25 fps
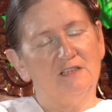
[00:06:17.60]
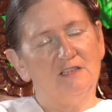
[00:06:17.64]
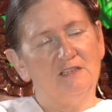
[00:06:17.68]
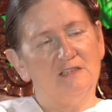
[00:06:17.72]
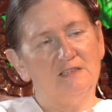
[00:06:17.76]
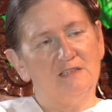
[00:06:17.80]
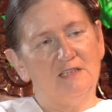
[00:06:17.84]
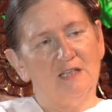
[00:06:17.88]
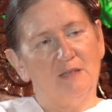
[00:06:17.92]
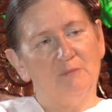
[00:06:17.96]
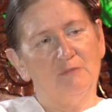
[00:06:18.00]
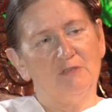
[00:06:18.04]

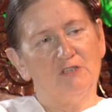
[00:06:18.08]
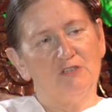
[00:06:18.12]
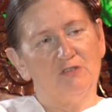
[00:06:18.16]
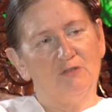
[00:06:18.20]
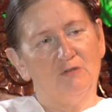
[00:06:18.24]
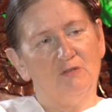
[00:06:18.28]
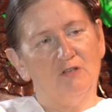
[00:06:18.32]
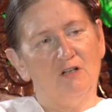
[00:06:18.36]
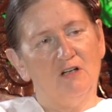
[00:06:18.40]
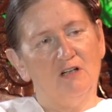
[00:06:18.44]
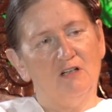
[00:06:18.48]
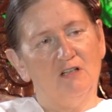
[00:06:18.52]
and damage
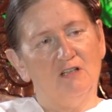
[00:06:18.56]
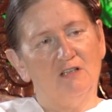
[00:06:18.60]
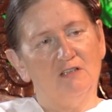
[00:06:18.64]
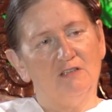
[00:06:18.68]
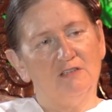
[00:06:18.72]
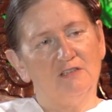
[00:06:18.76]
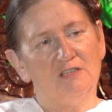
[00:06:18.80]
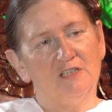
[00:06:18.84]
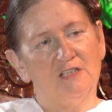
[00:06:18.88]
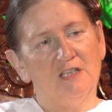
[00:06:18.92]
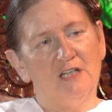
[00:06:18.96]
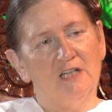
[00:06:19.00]
your
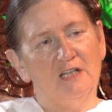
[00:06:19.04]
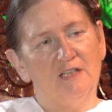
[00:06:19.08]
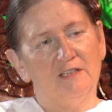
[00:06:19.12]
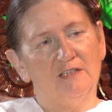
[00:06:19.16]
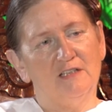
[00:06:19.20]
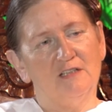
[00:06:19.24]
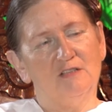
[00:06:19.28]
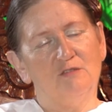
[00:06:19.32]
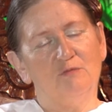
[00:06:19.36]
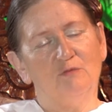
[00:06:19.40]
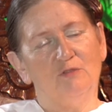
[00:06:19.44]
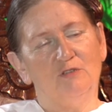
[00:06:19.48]
heart,
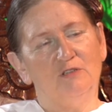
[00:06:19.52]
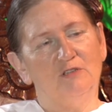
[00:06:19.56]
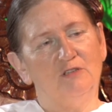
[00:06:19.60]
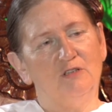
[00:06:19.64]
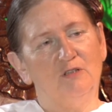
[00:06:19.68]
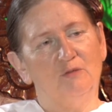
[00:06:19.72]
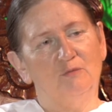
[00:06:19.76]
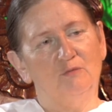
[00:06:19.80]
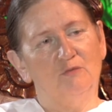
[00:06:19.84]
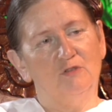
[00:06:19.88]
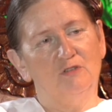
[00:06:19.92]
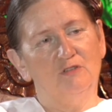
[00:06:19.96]
that's what you
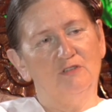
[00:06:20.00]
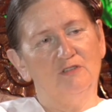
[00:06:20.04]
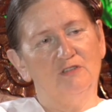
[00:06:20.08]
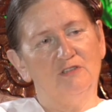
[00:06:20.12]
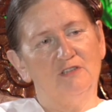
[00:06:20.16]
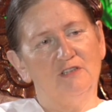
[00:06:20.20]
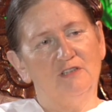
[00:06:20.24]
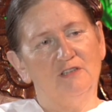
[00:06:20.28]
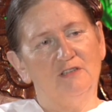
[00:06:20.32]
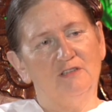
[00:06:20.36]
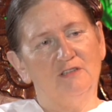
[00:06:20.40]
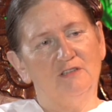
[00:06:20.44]
don't
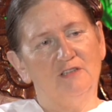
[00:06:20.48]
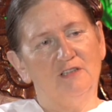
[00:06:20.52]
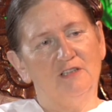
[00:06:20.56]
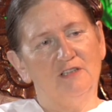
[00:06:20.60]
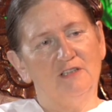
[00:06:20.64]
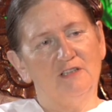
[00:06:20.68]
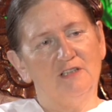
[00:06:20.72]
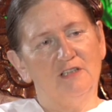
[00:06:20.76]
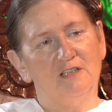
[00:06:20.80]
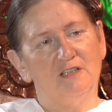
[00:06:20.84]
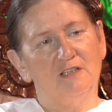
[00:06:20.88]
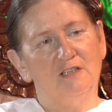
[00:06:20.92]
want.
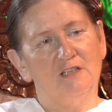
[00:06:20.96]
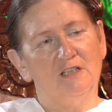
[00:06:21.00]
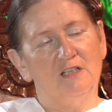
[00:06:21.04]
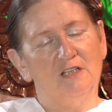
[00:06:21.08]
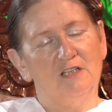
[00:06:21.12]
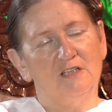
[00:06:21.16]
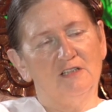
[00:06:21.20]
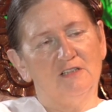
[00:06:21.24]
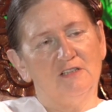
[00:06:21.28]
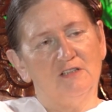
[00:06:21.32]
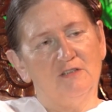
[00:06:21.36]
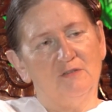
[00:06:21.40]
You see,
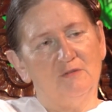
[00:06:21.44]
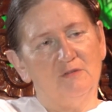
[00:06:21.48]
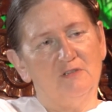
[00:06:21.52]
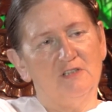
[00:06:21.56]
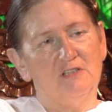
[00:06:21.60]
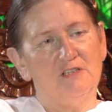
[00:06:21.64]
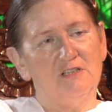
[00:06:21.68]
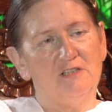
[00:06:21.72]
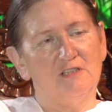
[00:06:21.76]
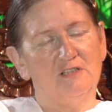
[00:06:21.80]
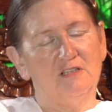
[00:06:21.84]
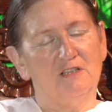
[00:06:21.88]
so
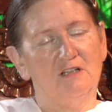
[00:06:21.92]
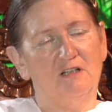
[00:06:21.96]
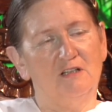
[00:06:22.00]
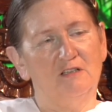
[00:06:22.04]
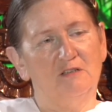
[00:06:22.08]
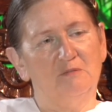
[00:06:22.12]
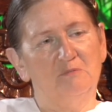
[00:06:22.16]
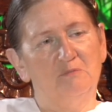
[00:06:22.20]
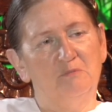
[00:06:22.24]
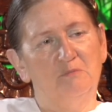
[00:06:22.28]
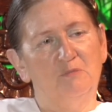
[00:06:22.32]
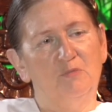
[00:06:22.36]
this is the
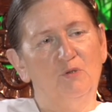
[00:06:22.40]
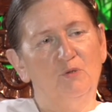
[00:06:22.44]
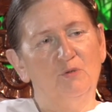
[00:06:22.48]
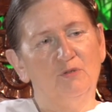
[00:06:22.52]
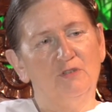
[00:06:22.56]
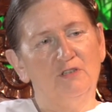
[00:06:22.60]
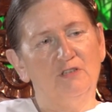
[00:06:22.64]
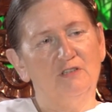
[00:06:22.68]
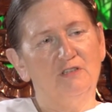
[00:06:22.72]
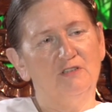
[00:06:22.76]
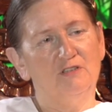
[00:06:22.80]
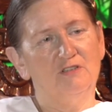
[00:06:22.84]
kind of
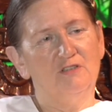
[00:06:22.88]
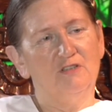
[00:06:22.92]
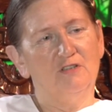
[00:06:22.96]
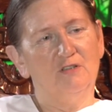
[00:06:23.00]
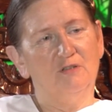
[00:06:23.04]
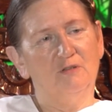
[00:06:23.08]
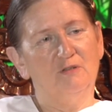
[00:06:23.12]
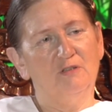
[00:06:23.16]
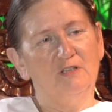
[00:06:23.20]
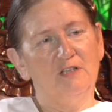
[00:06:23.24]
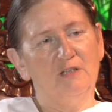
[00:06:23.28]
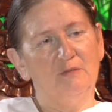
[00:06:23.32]
border
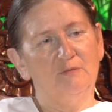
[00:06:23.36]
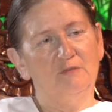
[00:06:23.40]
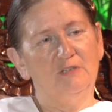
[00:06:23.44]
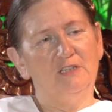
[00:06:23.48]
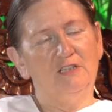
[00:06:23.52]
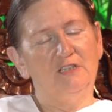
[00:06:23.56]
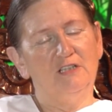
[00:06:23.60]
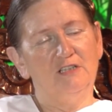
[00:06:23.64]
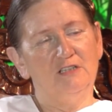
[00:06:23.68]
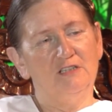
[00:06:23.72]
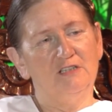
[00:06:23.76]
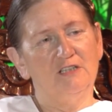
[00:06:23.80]
control that we
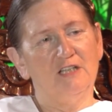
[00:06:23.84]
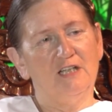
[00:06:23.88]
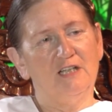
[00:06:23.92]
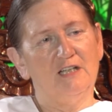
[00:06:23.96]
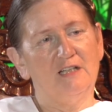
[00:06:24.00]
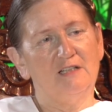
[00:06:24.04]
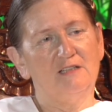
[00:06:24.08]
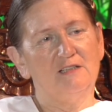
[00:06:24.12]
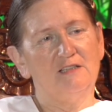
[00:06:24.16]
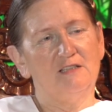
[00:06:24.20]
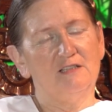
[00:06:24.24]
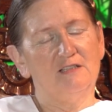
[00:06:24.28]
need to
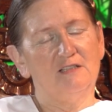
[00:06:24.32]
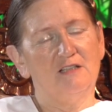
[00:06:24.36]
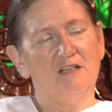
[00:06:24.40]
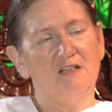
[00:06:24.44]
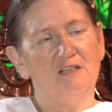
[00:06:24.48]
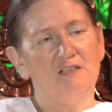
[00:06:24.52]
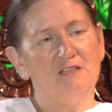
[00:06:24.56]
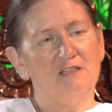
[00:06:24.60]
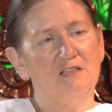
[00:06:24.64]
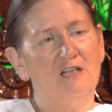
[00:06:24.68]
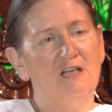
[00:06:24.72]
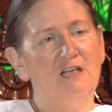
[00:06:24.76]

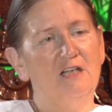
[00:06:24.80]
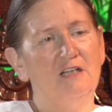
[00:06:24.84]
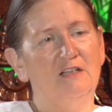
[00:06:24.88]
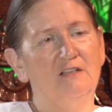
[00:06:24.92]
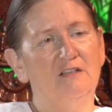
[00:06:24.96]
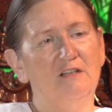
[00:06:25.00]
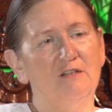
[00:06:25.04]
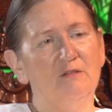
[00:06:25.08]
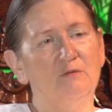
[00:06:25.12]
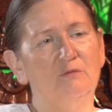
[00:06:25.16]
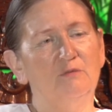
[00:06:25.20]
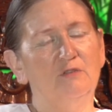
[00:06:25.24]
exercise.
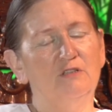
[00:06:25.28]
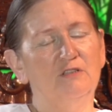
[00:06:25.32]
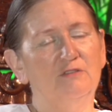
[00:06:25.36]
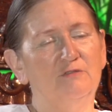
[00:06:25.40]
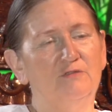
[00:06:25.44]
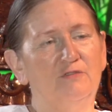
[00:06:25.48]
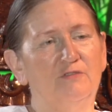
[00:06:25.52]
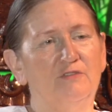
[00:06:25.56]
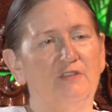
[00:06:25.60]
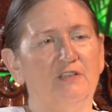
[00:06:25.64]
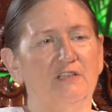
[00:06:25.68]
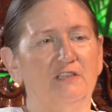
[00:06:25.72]
Another
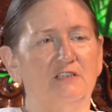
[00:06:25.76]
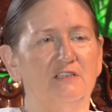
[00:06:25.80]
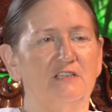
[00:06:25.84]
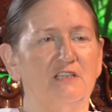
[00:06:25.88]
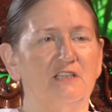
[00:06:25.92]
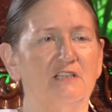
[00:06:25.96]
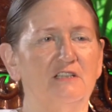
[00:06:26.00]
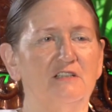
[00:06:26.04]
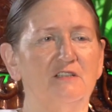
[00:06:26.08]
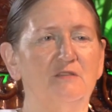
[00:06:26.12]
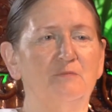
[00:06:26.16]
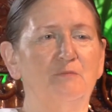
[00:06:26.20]
word for it
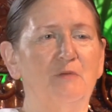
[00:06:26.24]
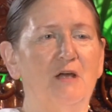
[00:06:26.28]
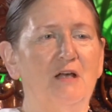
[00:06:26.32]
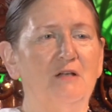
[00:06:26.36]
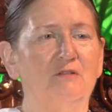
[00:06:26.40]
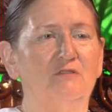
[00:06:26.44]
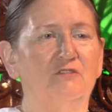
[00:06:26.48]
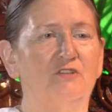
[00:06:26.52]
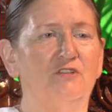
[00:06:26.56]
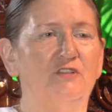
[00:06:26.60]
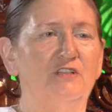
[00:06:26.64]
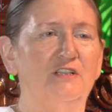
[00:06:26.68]
is
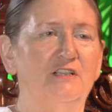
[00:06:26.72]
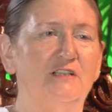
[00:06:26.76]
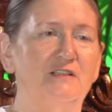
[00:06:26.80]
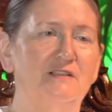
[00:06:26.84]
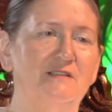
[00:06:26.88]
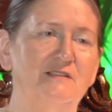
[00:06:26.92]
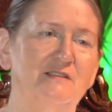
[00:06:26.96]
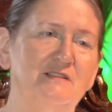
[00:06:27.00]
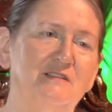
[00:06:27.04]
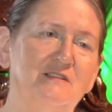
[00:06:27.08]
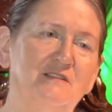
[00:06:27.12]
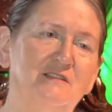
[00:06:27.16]

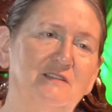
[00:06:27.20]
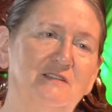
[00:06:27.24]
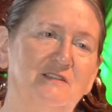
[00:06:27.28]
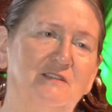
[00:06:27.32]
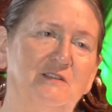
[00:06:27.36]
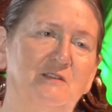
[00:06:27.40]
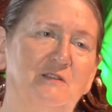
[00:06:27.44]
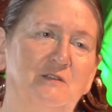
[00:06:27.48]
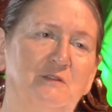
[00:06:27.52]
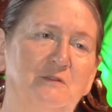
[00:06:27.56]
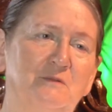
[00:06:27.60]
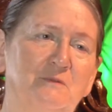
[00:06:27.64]
boundaries,
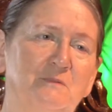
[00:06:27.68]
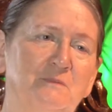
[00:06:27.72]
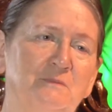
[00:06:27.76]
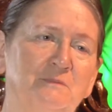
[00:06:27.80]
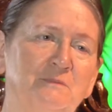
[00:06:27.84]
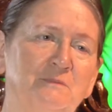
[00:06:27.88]
you know.